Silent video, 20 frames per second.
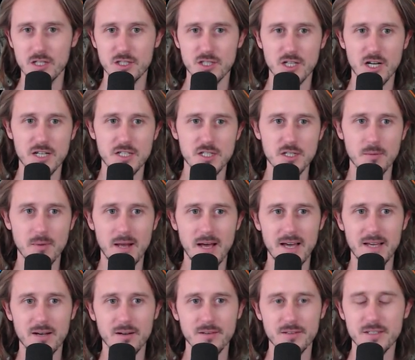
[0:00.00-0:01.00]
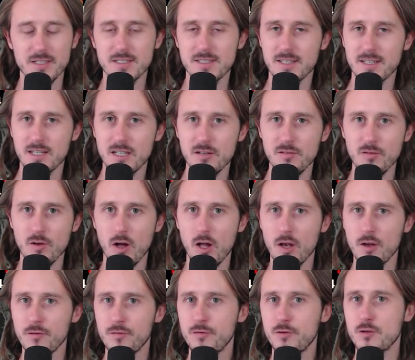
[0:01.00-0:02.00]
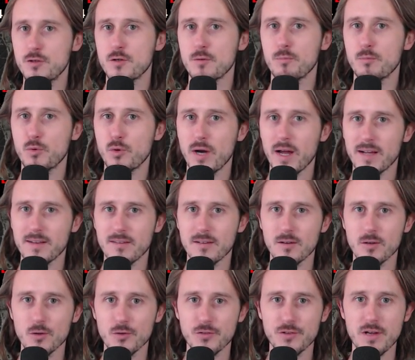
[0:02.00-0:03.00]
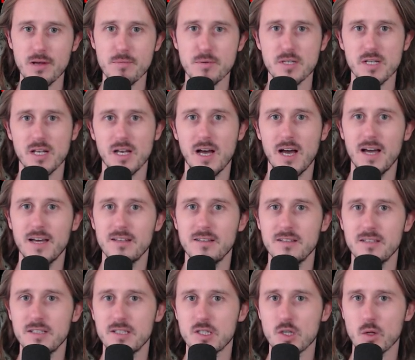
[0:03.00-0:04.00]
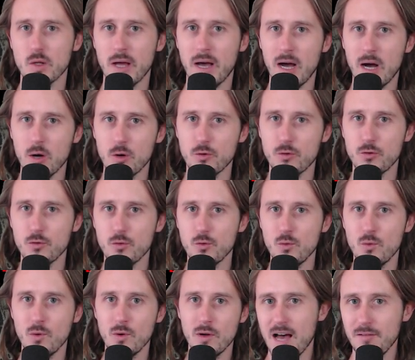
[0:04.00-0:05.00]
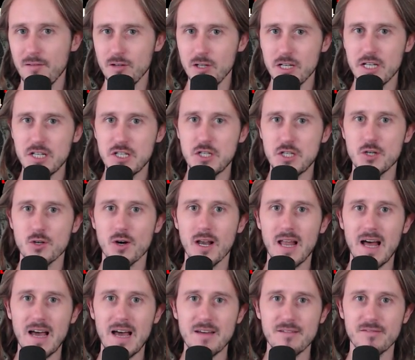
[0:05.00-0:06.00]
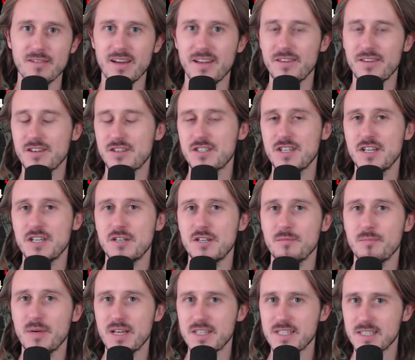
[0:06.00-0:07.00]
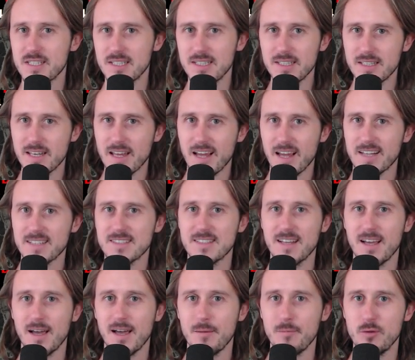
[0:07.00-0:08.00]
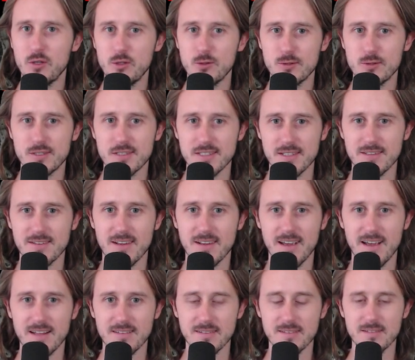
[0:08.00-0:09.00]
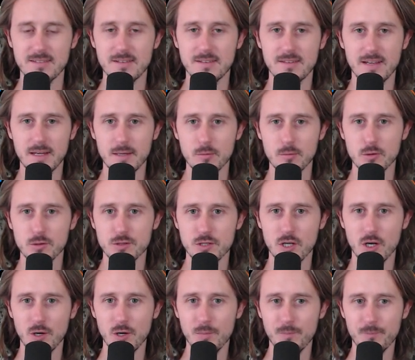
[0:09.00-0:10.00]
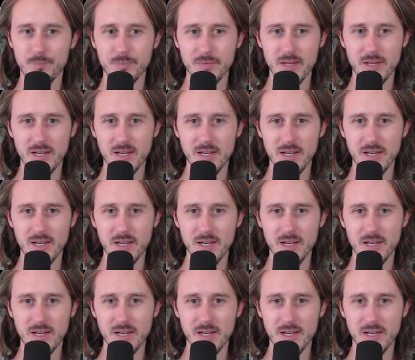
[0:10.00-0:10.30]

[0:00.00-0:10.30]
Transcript: shine some light on this and give all of you some practical tips and ideas on how to have an easier life and decision basically next time you sit at the table. So